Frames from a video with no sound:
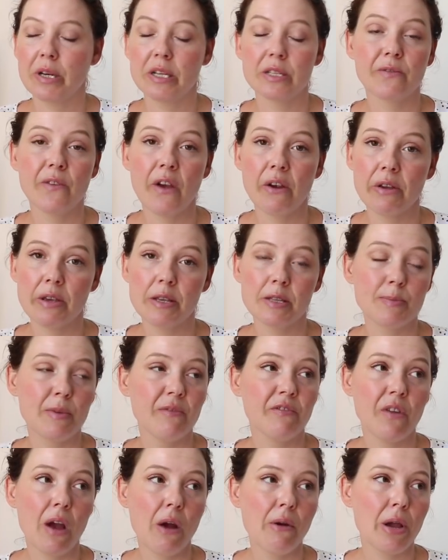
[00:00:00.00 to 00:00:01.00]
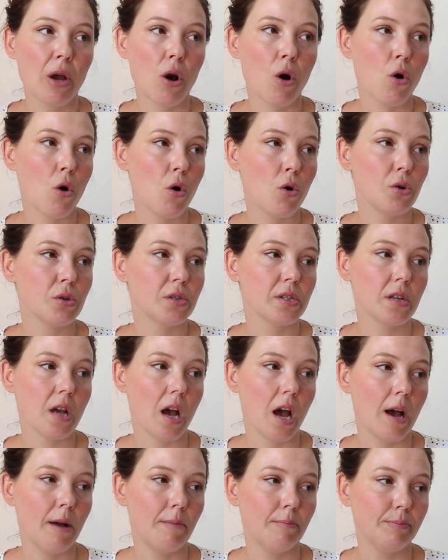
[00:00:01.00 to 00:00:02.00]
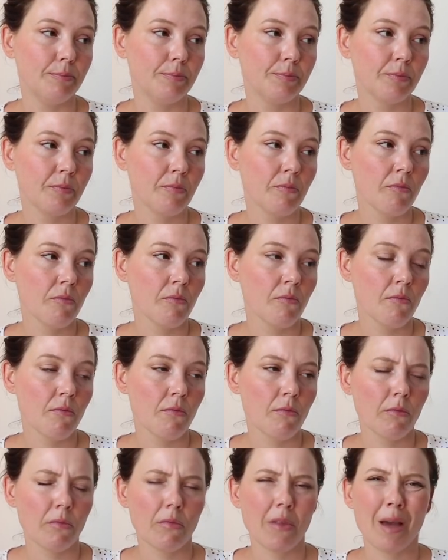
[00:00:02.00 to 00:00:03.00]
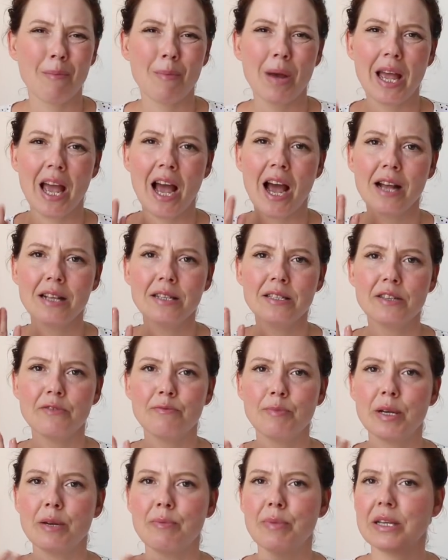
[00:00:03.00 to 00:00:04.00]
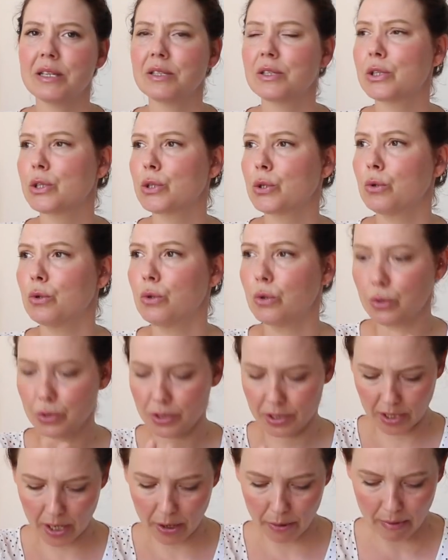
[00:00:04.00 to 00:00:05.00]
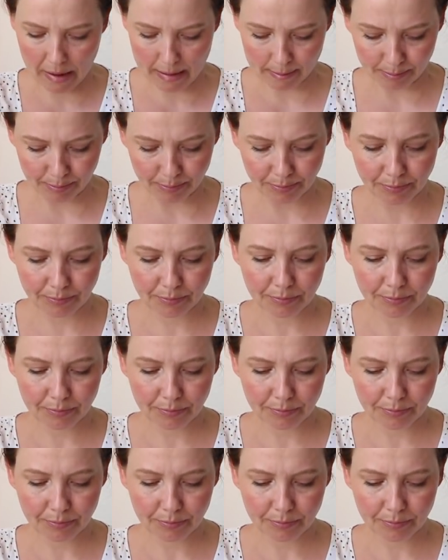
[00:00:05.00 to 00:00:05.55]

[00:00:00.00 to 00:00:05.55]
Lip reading: It's been very hot, and my hands have been a bit sore, so